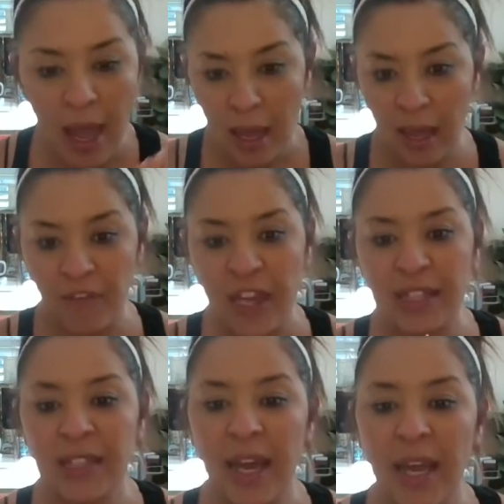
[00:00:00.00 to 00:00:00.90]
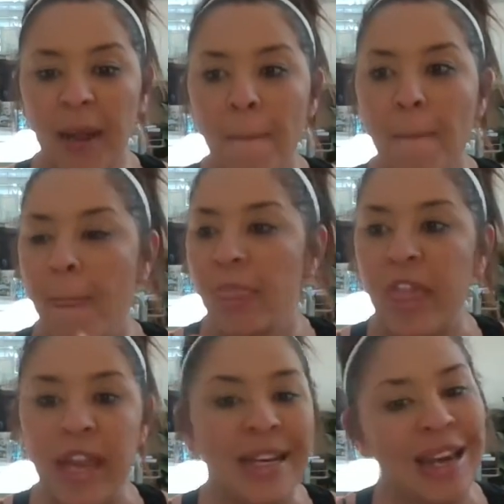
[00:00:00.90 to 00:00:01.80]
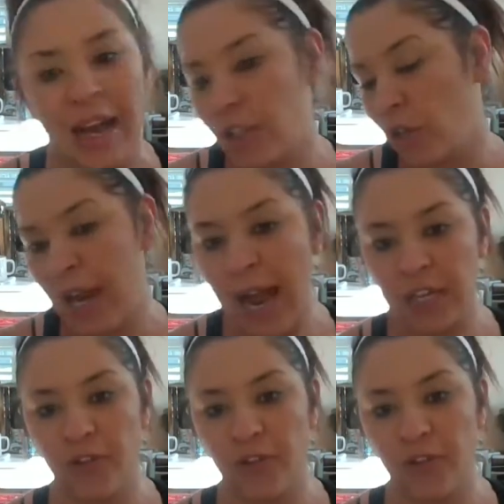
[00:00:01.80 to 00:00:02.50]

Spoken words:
If they say they need extra cash